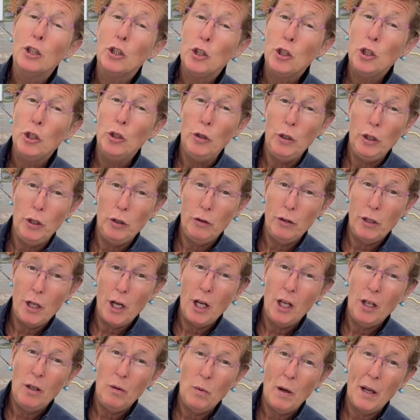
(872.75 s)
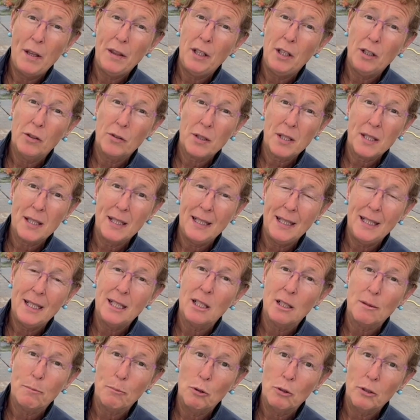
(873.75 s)
do you know whether your seed
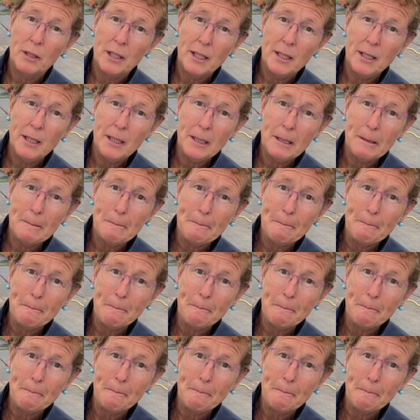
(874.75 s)
is poisonous?